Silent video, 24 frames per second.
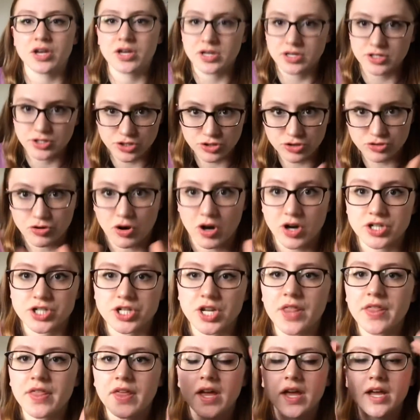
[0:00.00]
structure
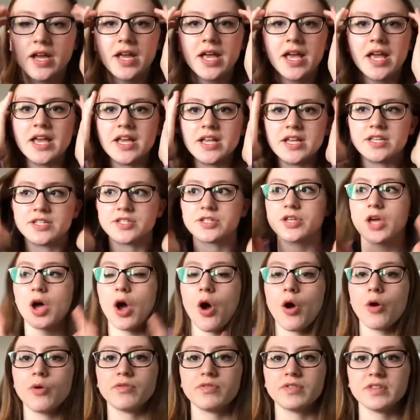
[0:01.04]
thing is
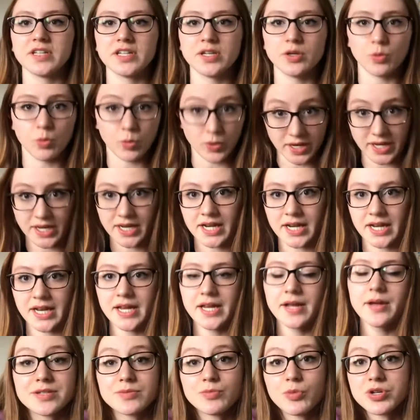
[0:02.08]
hopefully
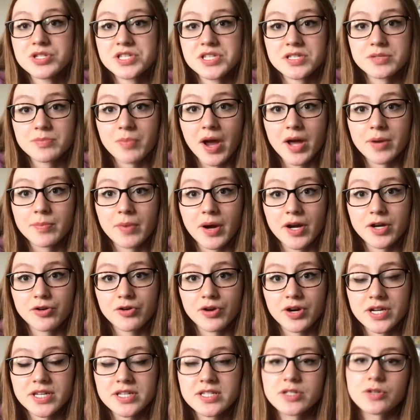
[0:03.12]
weekly I was inspired by
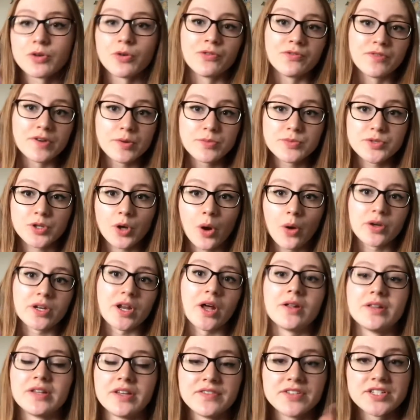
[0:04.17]
Chris or Filmstock
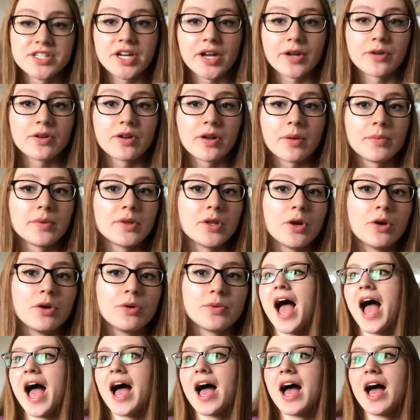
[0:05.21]
I'll leave his channel down below
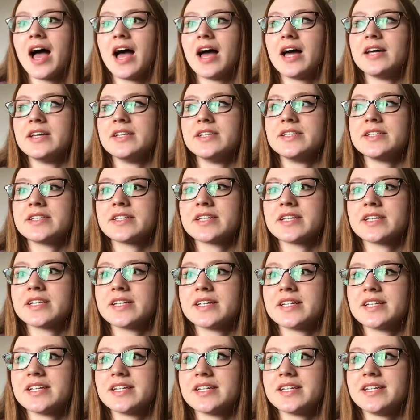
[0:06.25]
and
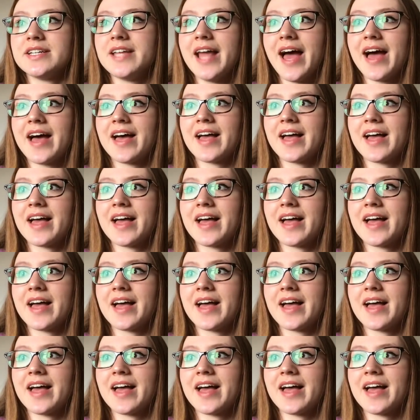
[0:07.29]
yeah